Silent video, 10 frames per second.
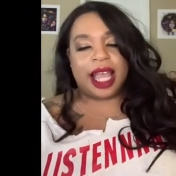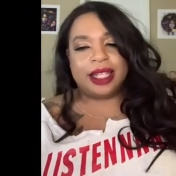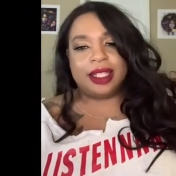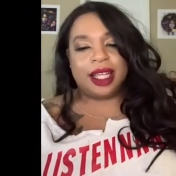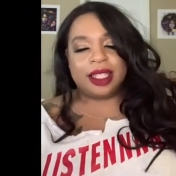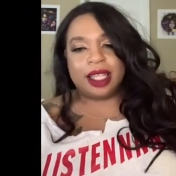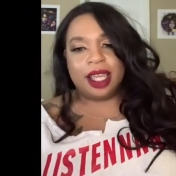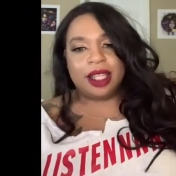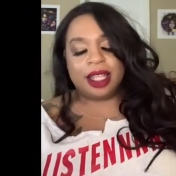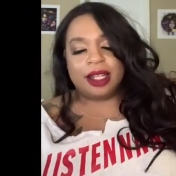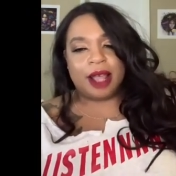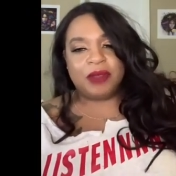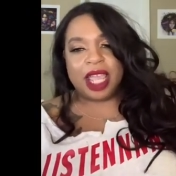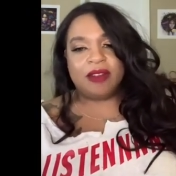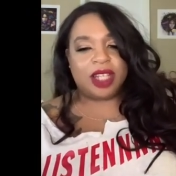I did not say that I'm
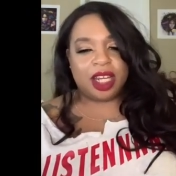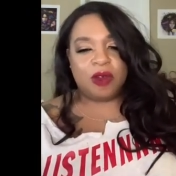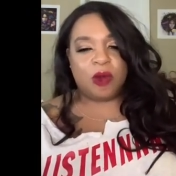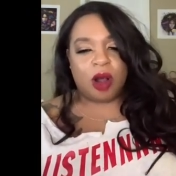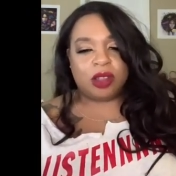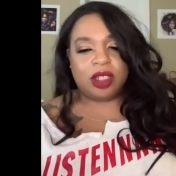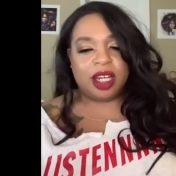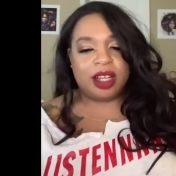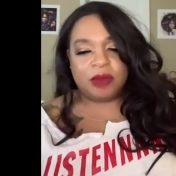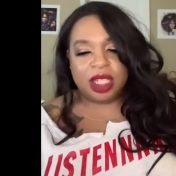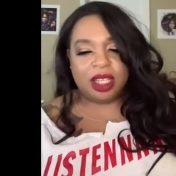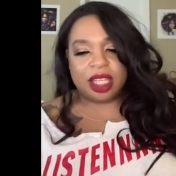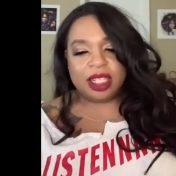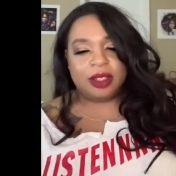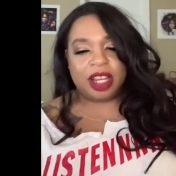now dating Walter and I'm le-
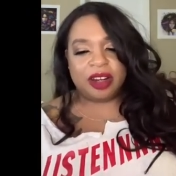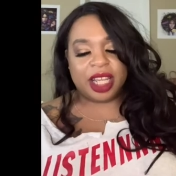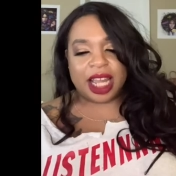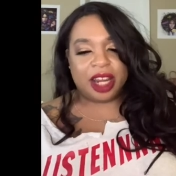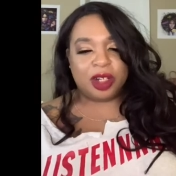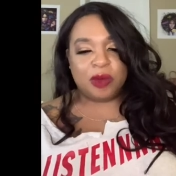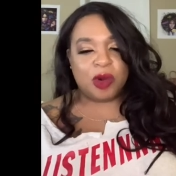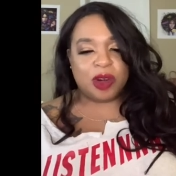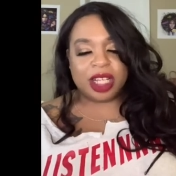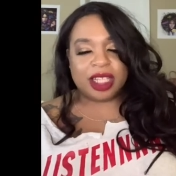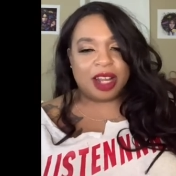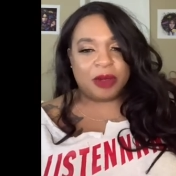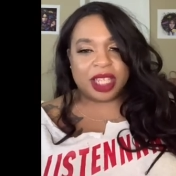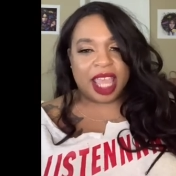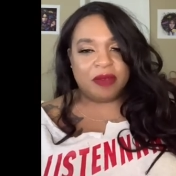and Eric and I are no more. That's not
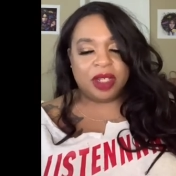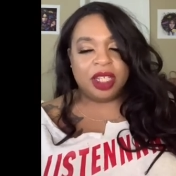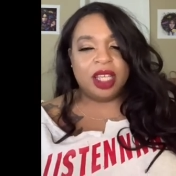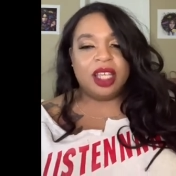what's happened.